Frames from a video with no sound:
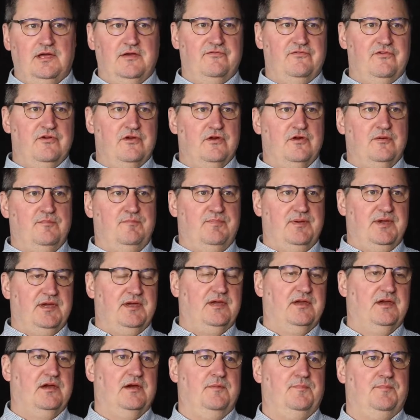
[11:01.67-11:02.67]
if you're a
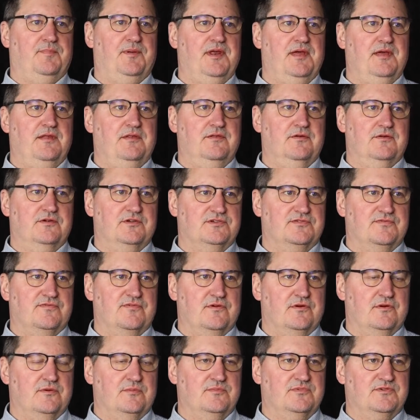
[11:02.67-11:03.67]
big company, there's
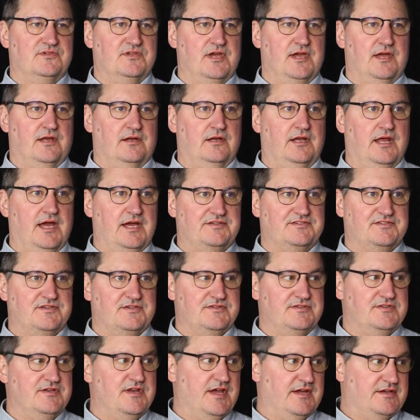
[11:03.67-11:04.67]
firms like
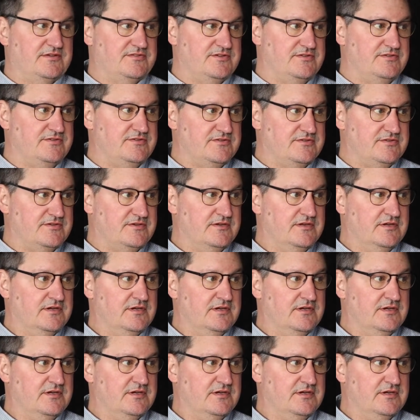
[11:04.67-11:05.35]
LexisNexis.